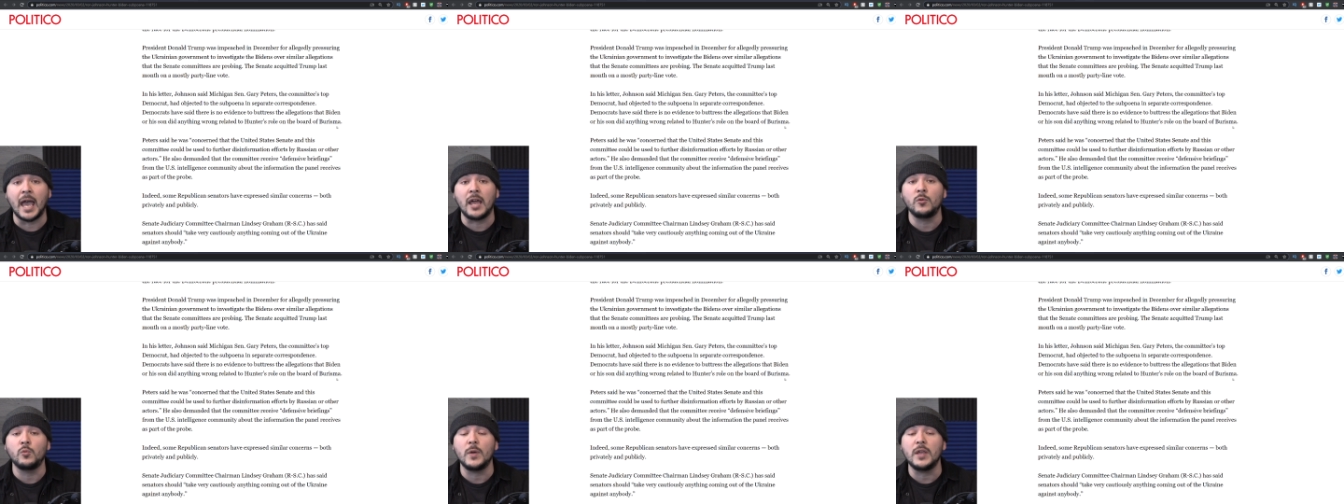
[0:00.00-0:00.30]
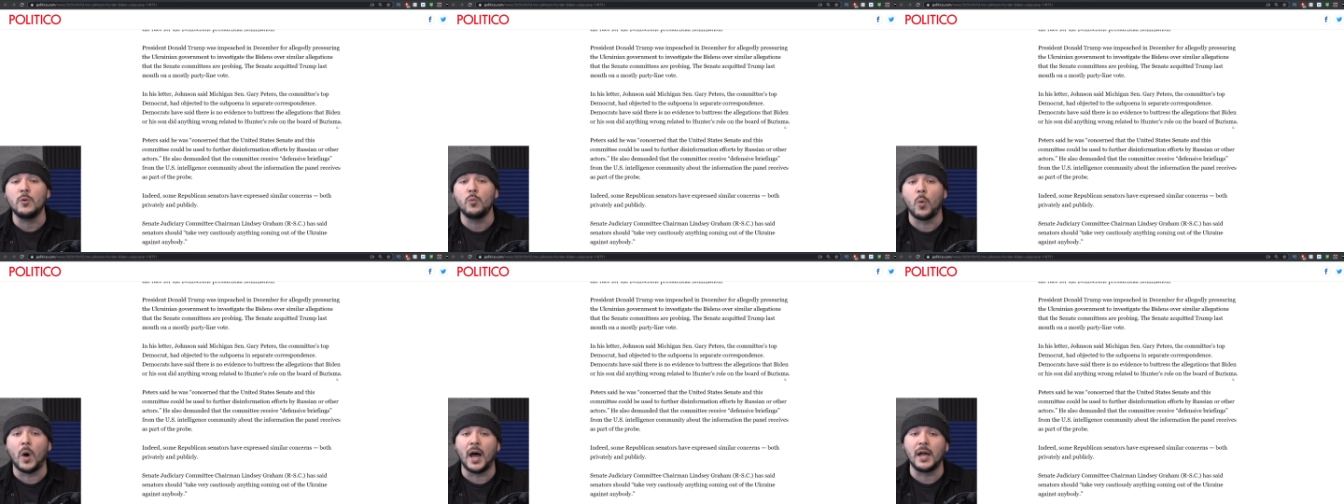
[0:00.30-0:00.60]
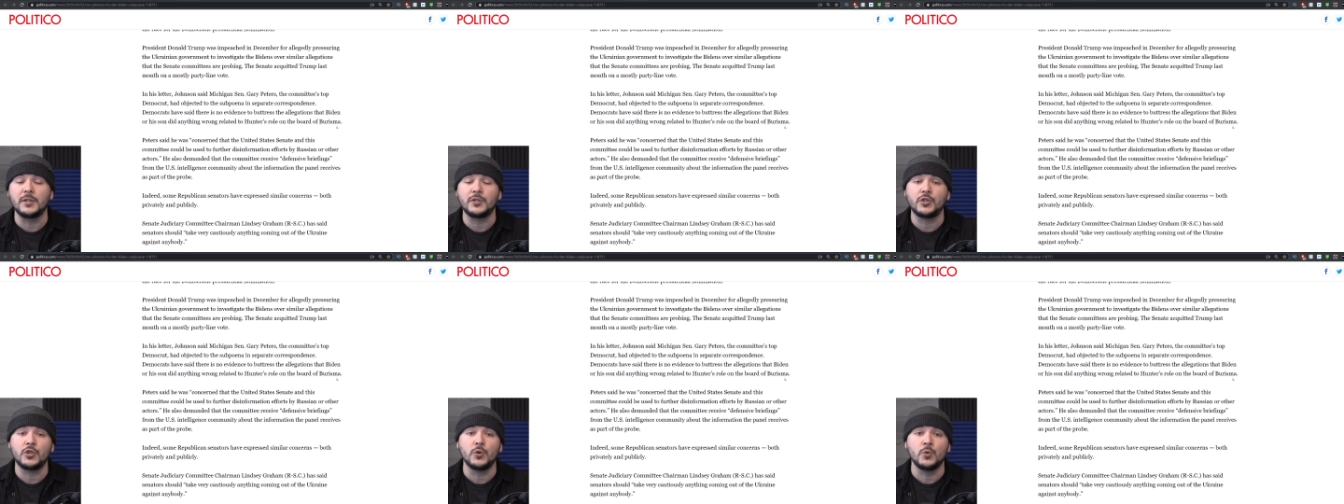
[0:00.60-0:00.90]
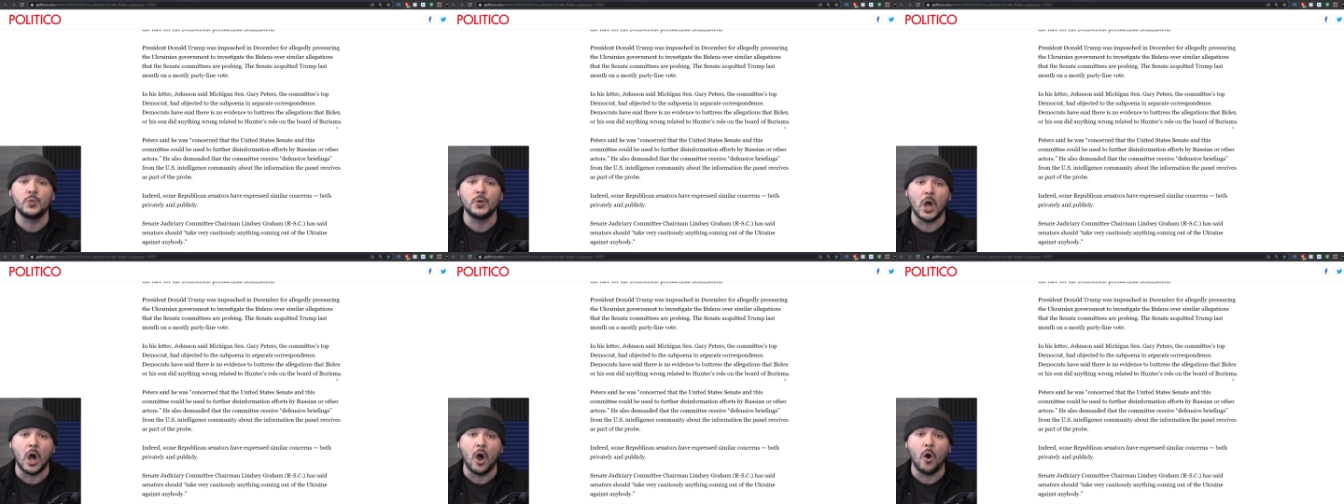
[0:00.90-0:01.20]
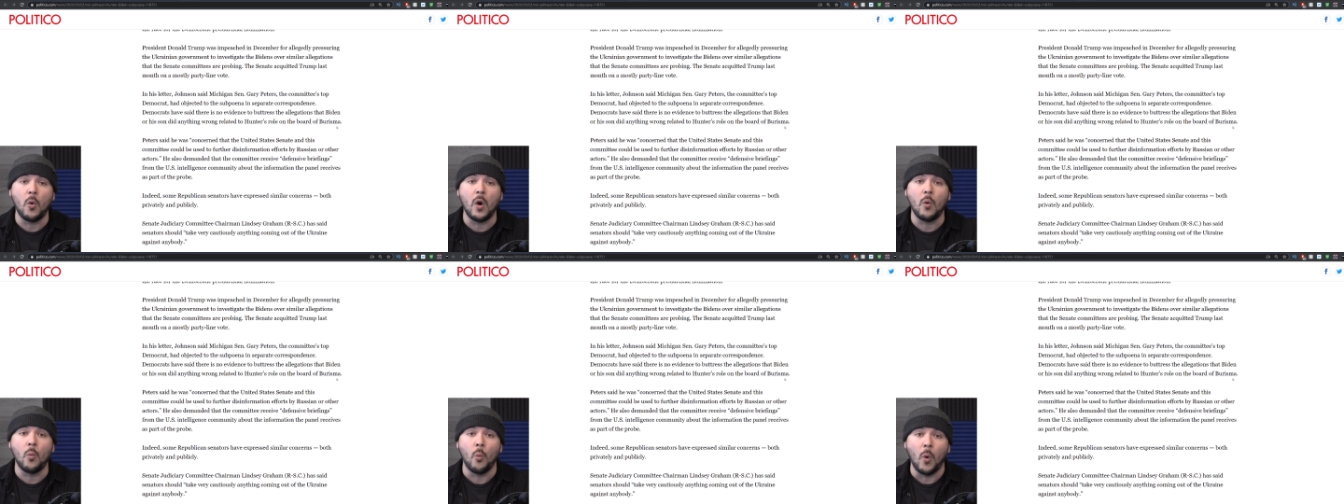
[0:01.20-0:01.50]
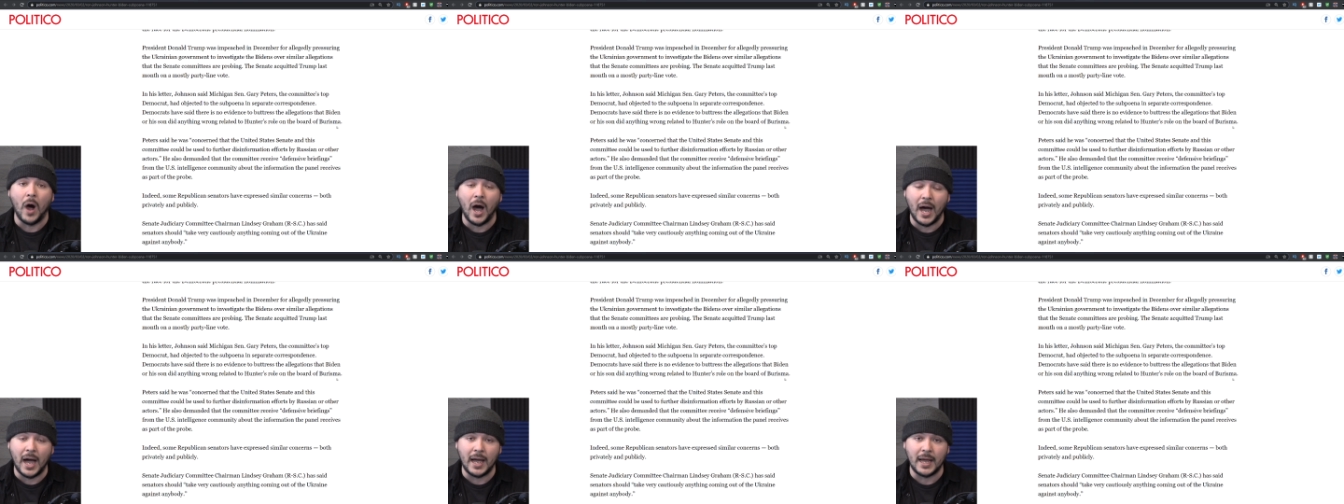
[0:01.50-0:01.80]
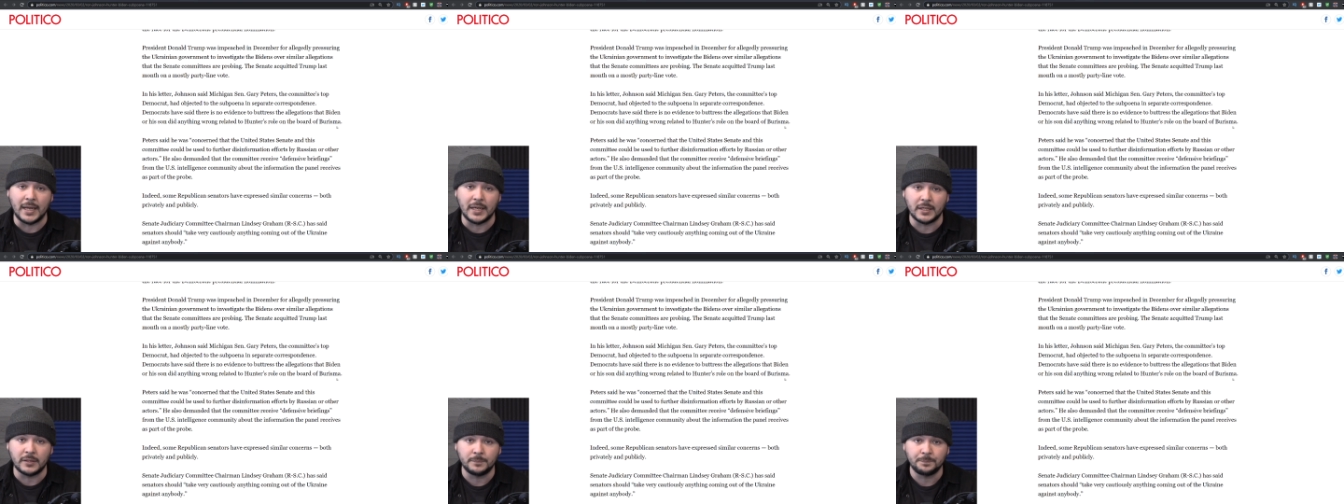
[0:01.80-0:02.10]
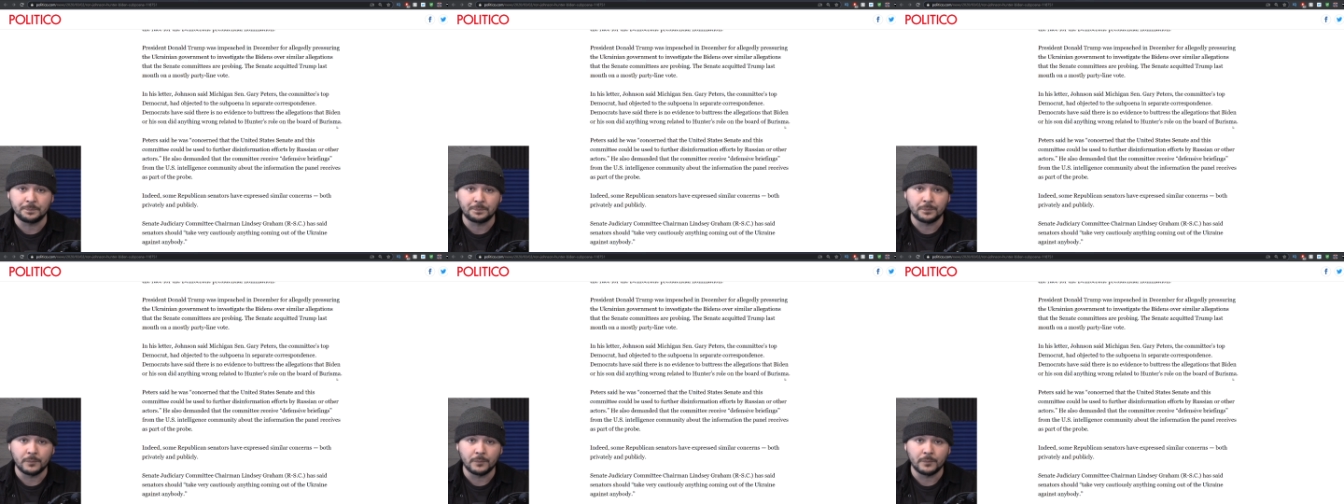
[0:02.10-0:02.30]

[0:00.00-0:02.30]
and we want to know why.